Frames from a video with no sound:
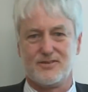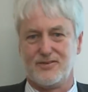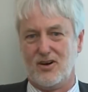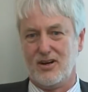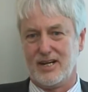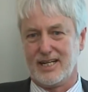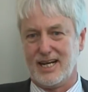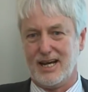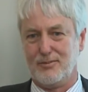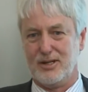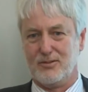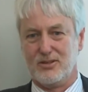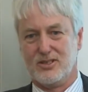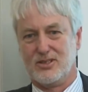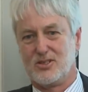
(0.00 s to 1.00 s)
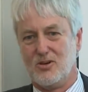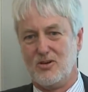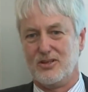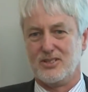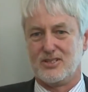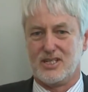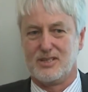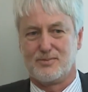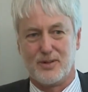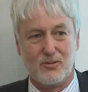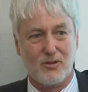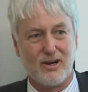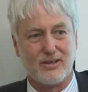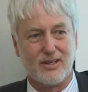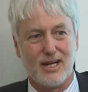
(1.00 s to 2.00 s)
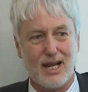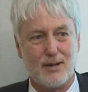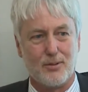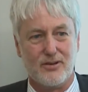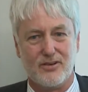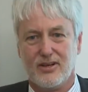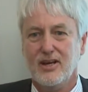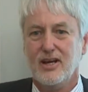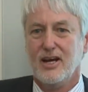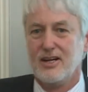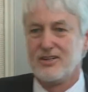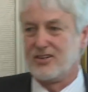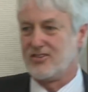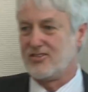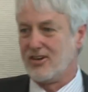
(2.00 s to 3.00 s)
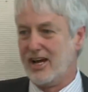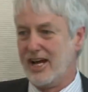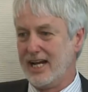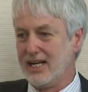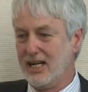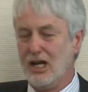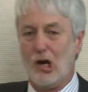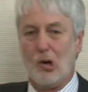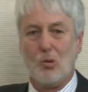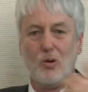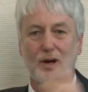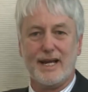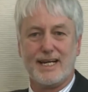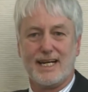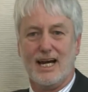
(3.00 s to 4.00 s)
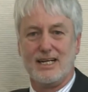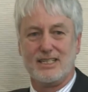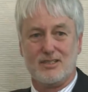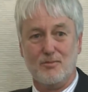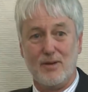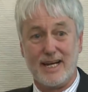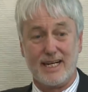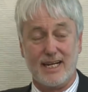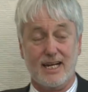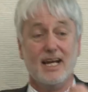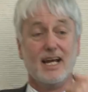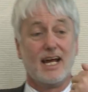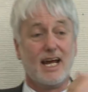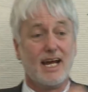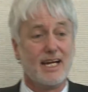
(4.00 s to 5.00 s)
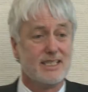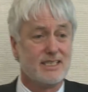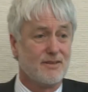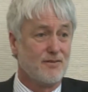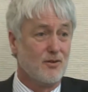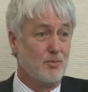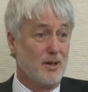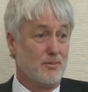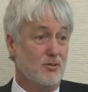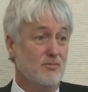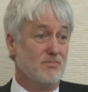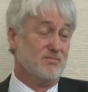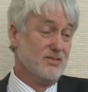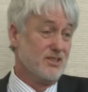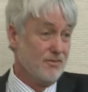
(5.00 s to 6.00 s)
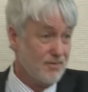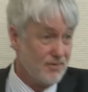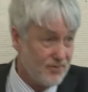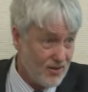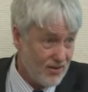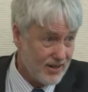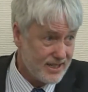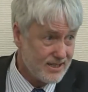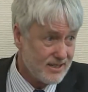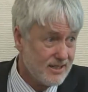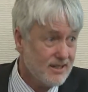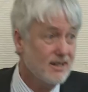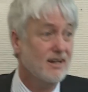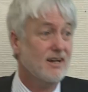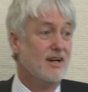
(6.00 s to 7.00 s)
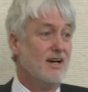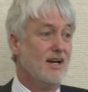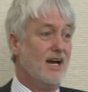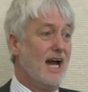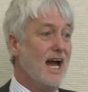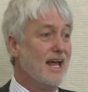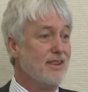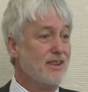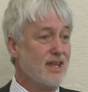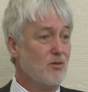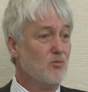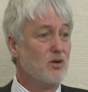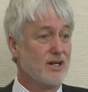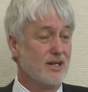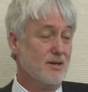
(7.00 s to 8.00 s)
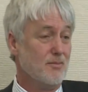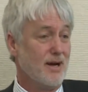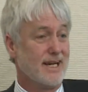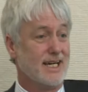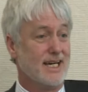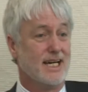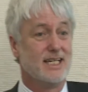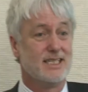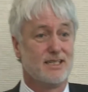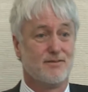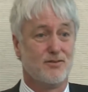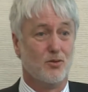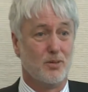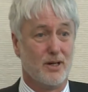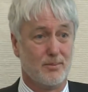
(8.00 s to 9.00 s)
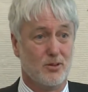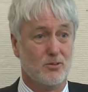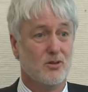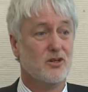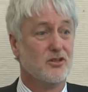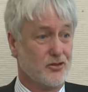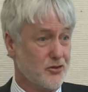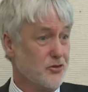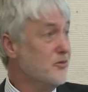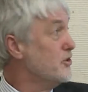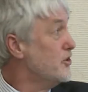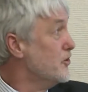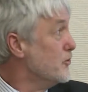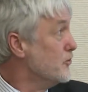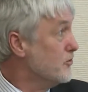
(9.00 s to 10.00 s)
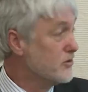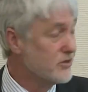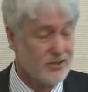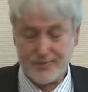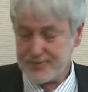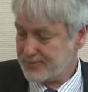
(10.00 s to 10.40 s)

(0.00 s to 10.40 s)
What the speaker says: filing cabinet with the sign that says "Beware of the leopard," to saying we're going to make it easy for people to find, and then we're going to make it easy for people to use.